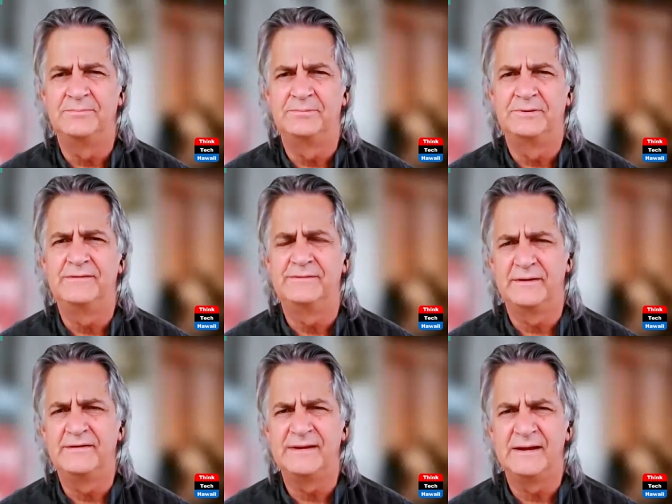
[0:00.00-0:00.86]
put a
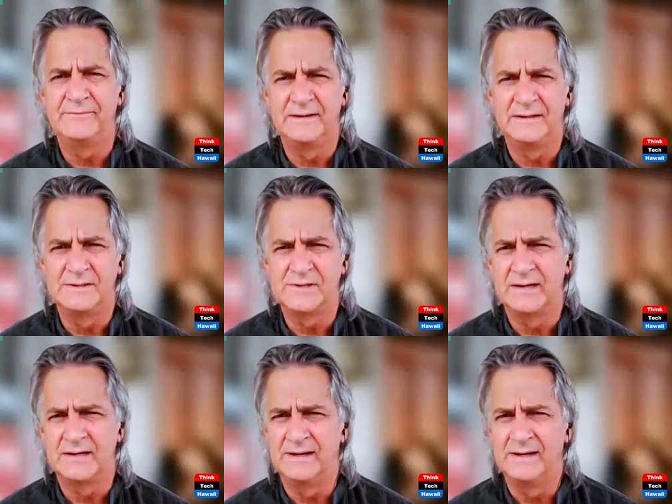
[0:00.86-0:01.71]
serious effort into trying
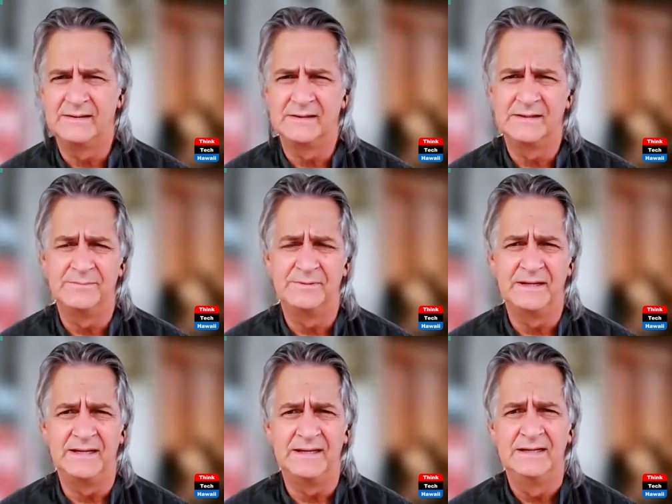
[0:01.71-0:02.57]
to break the
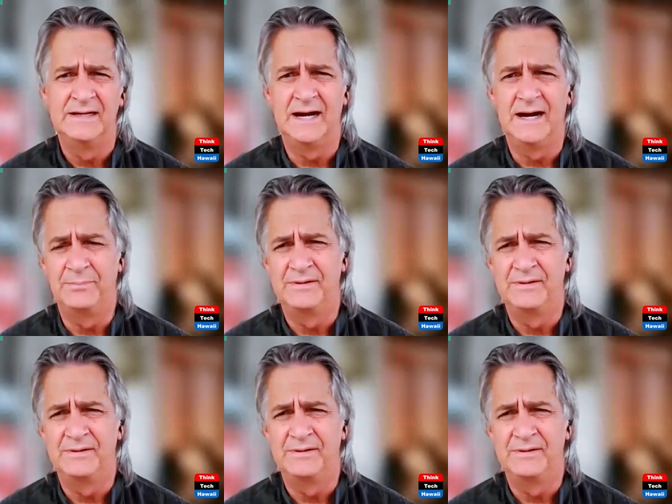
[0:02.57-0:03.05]
company up.